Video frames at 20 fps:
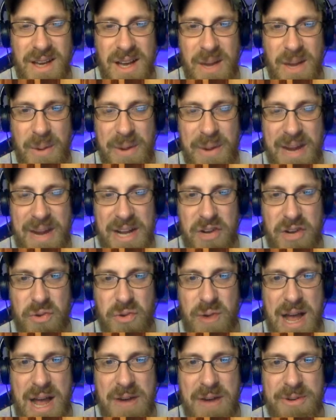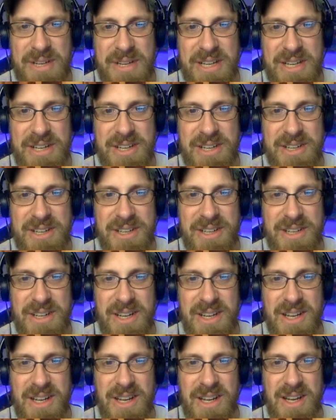Well, we got a crown here,
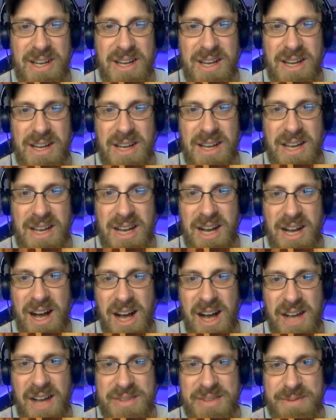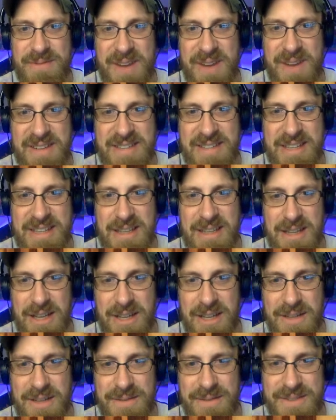some fancy
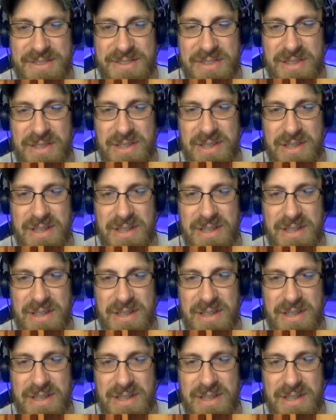gloves.